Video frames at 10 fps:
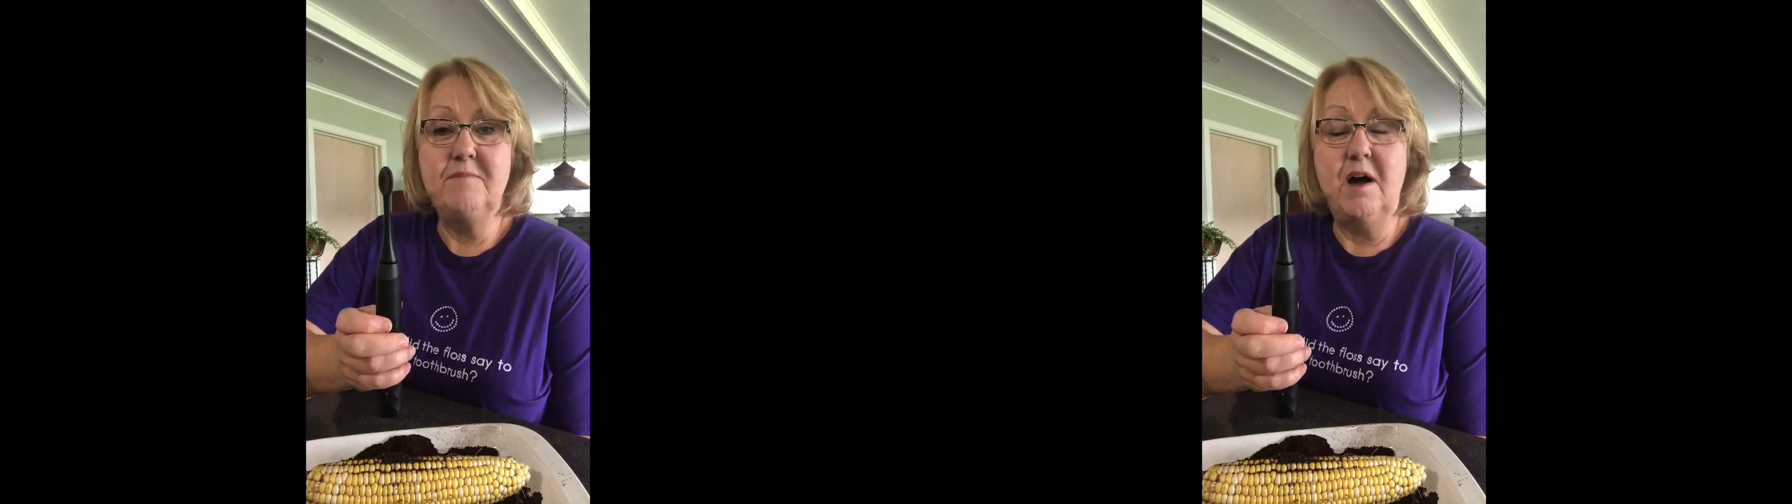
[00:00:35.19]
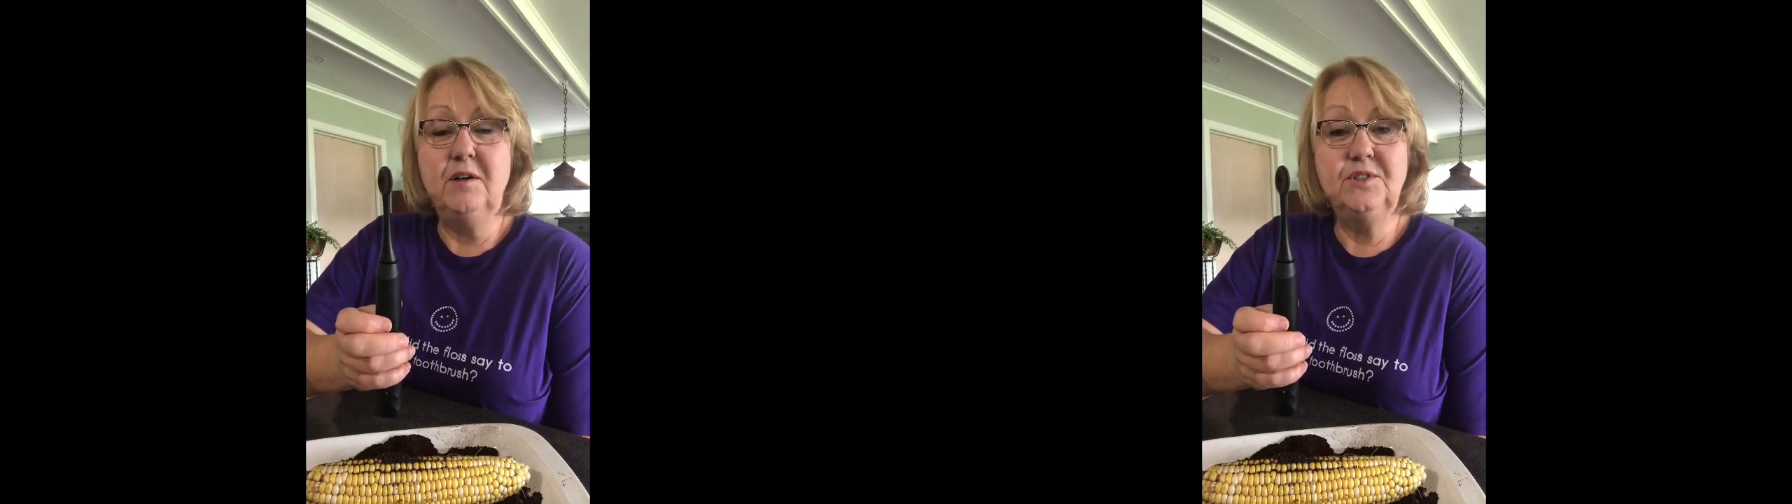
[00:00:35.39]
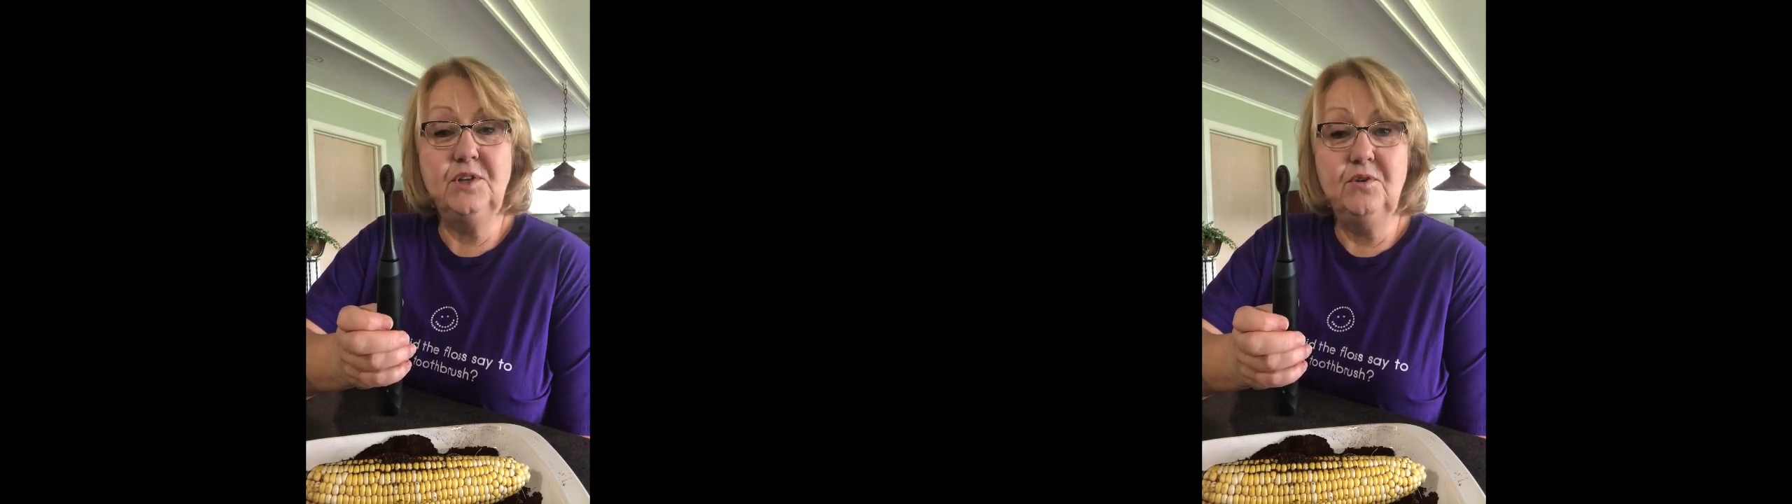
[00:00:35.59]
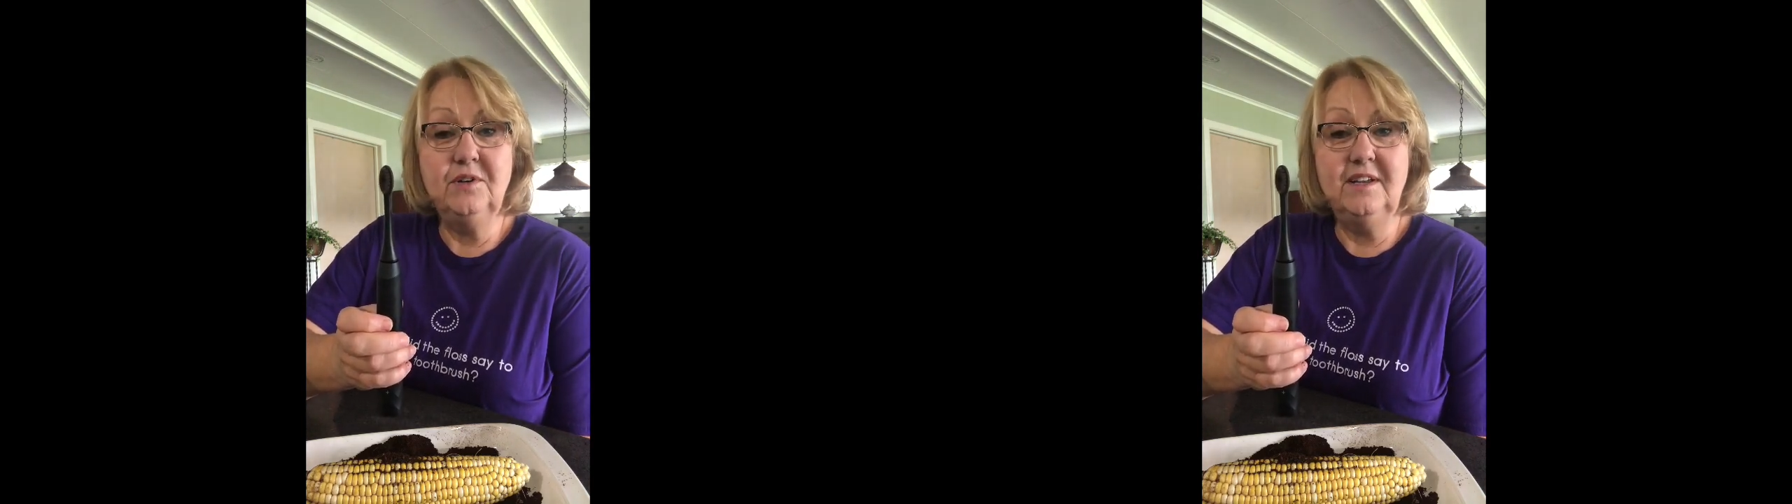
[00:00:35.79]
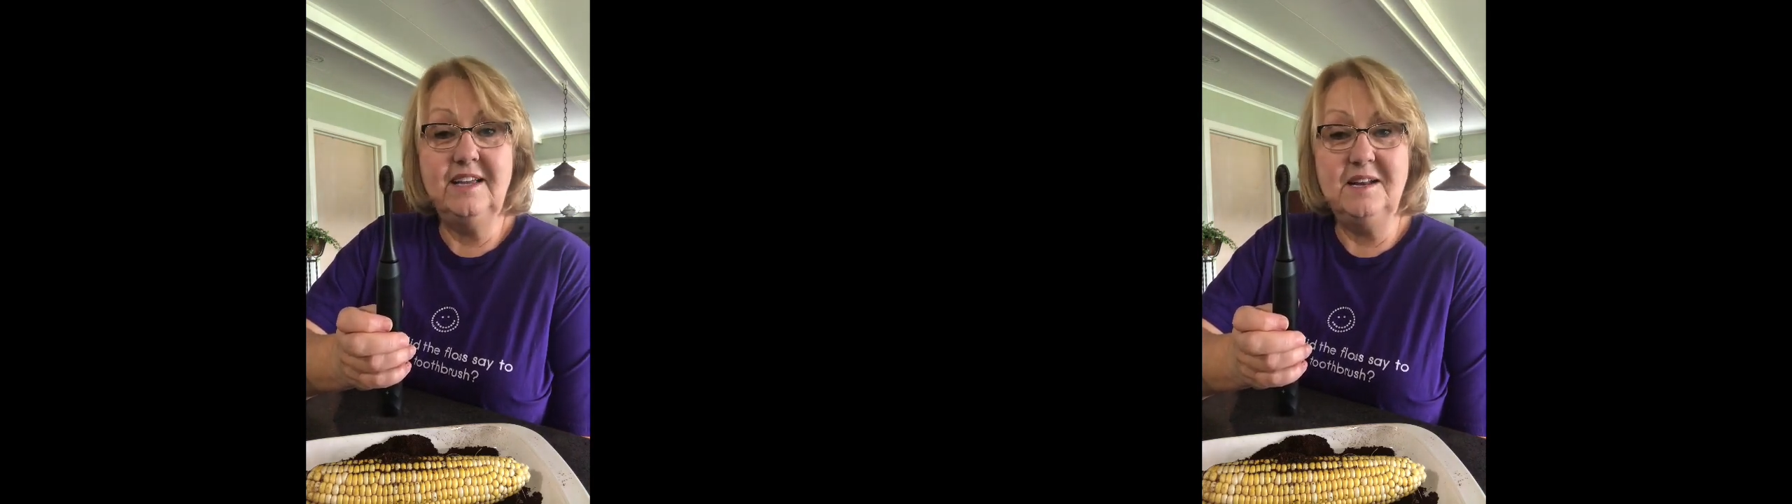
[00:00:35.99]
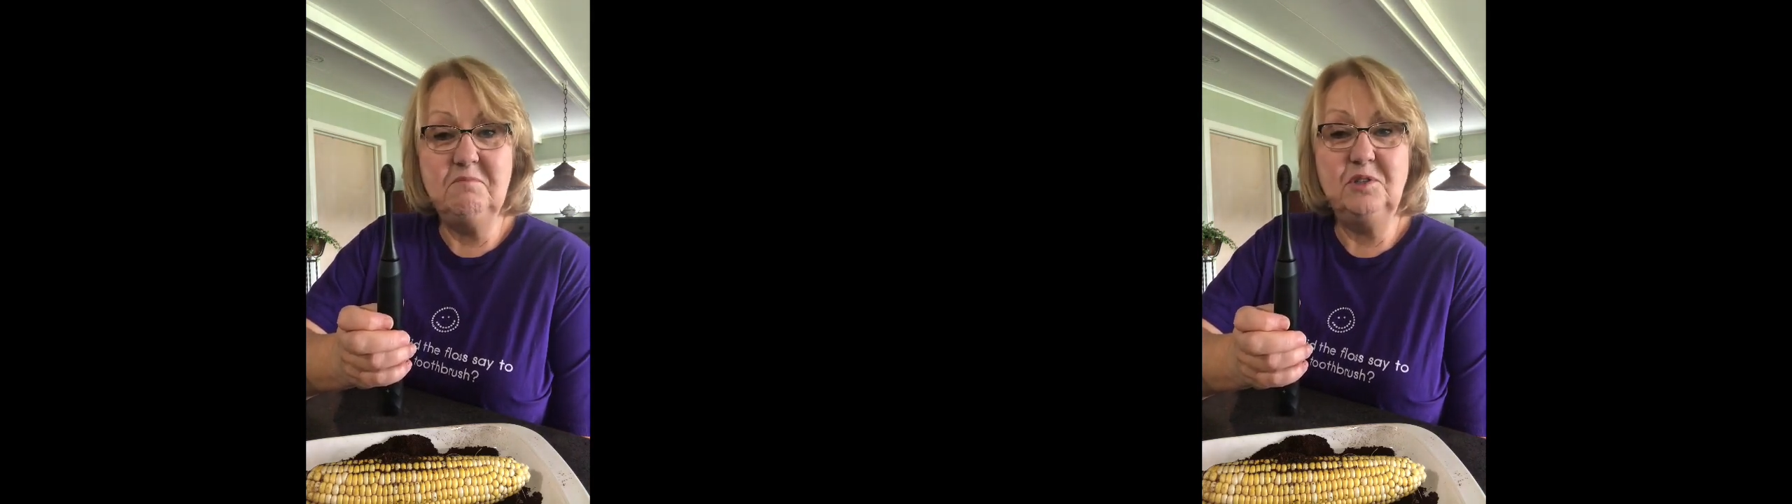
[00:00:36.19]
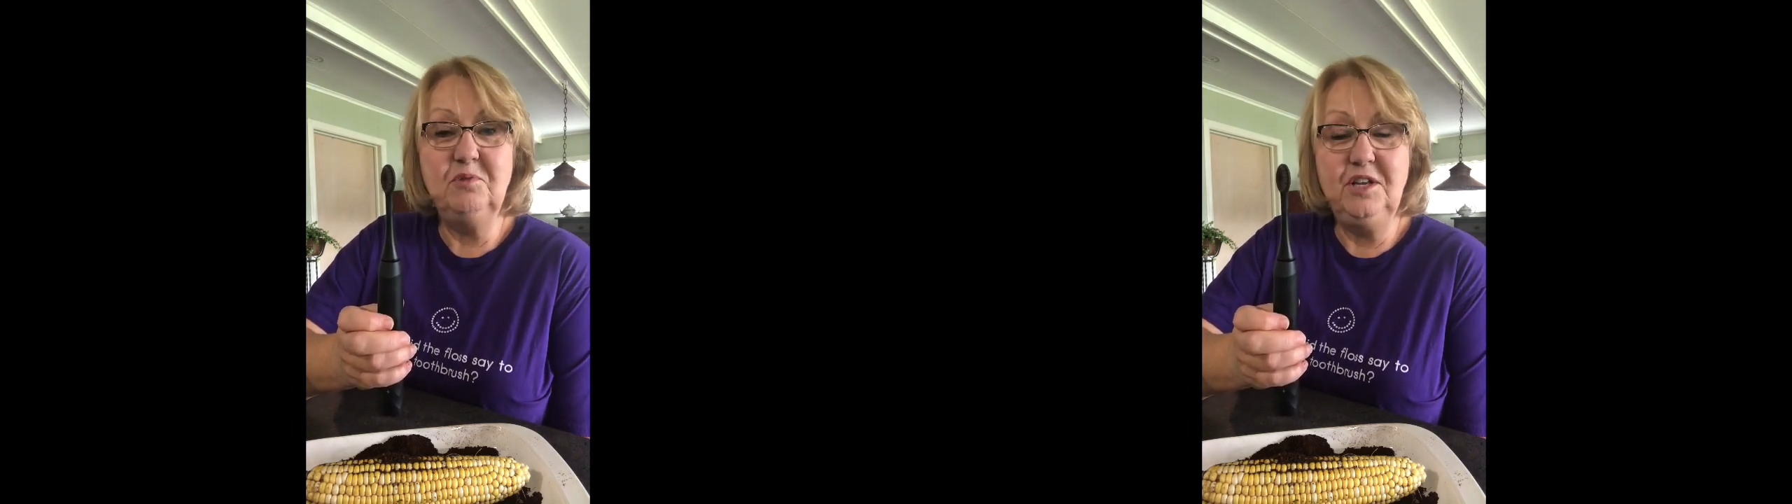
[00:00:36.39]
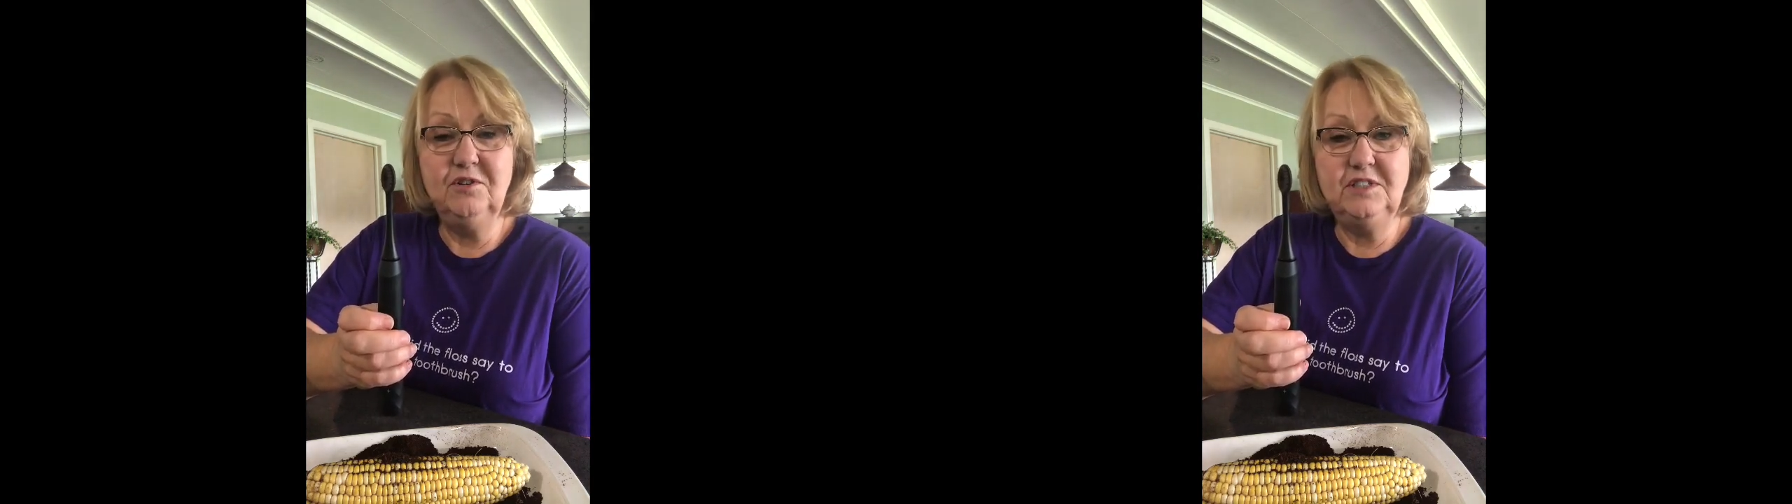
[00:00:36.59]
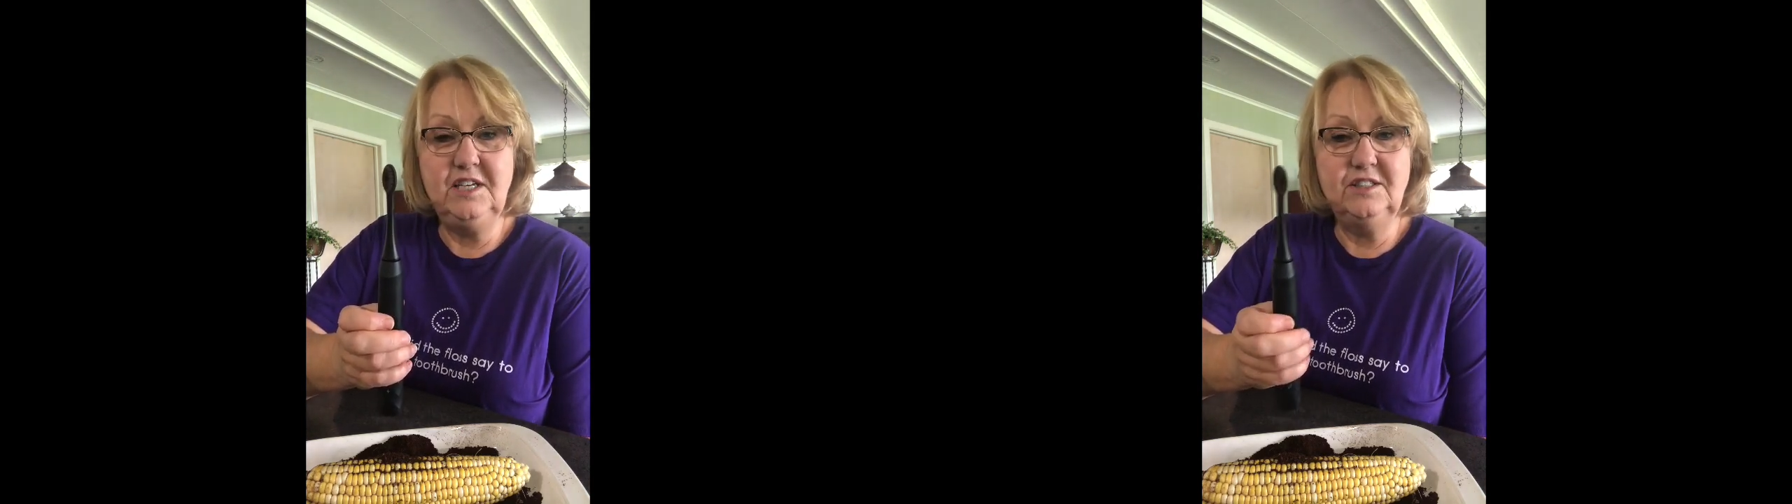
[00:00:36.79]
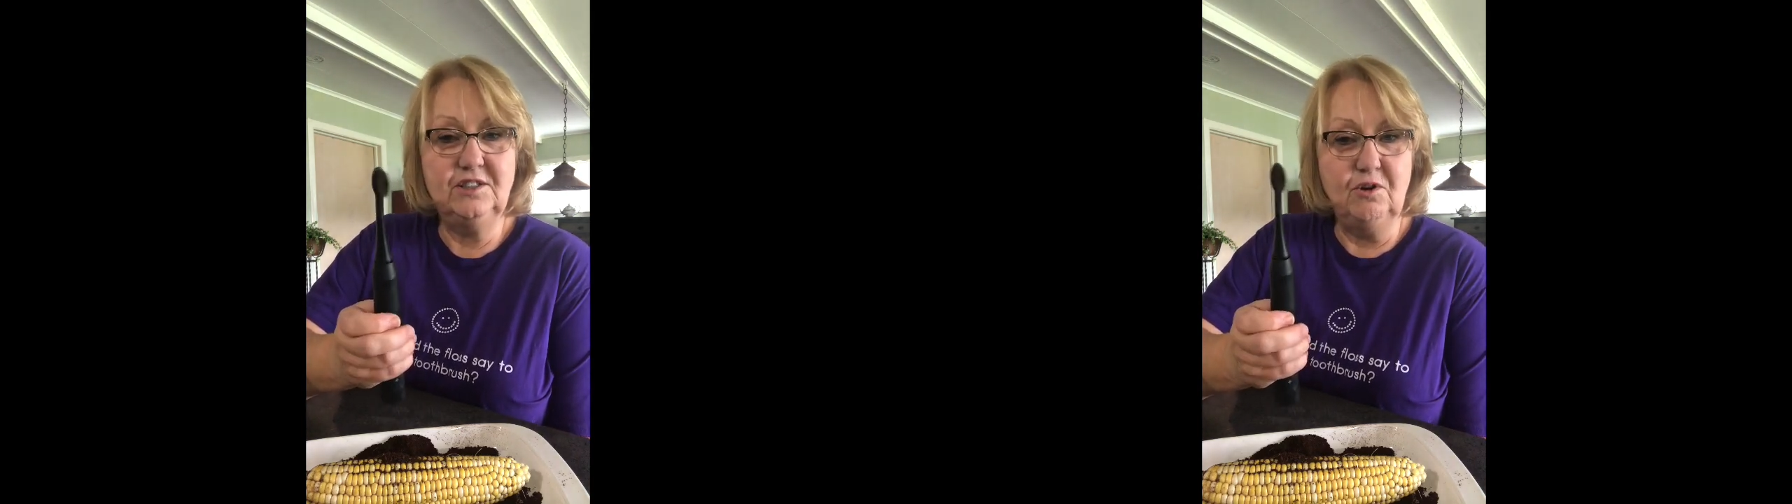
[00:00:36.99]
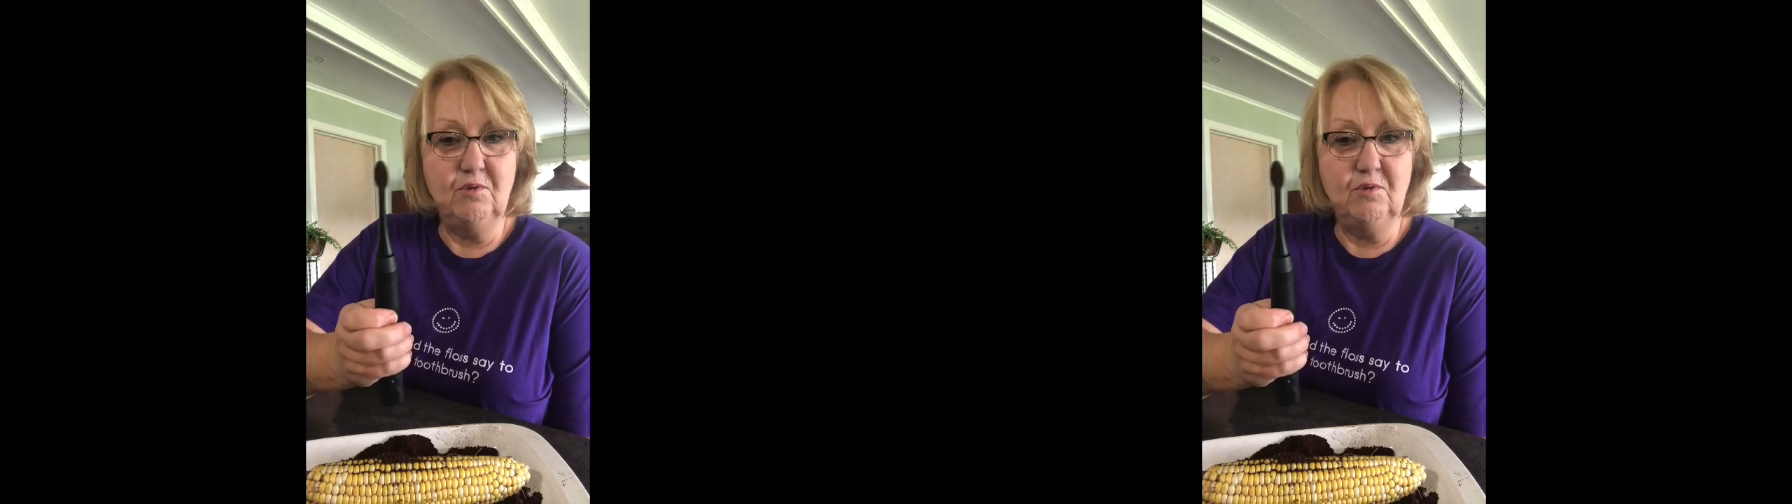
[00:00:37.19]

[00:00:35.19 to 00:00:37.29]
also get in between your teeth so